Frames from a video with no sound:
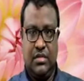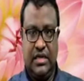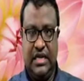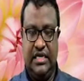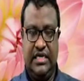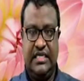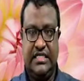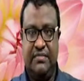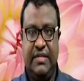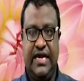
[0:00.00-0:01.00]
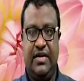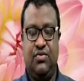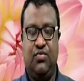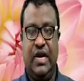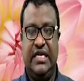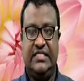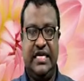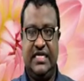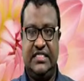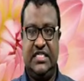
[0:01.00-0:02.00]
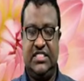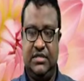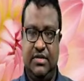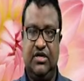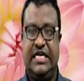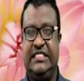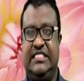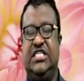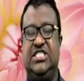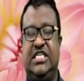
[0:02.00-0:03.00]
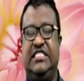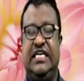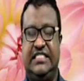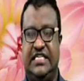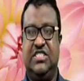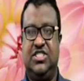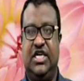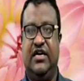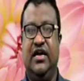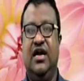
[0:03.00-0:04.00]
it doesn't matter what is the extension, because extension is extension.